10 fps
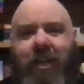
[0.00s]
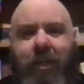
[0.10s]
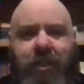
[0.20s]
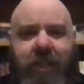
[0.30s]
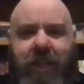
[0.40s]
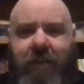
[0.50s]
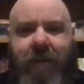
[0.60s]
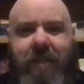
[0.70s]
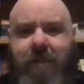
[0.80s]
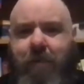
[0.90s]
your gender
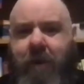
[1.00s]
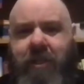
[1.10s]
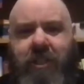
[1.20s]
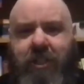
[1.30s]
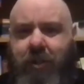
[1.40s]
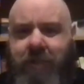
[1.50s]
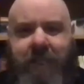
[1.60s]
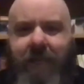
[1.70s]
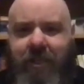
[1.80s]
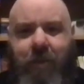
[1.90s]
expression, your
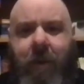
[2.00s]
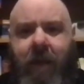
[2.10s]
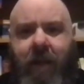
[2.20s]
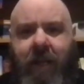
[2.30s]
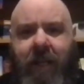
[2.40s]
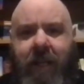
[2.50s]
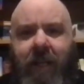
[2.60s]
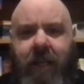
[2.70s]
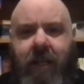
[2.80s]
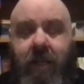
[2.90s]
sexuality,
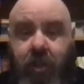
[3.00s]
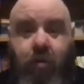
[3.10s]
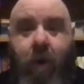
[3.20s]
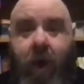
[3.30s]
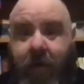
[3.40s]
you are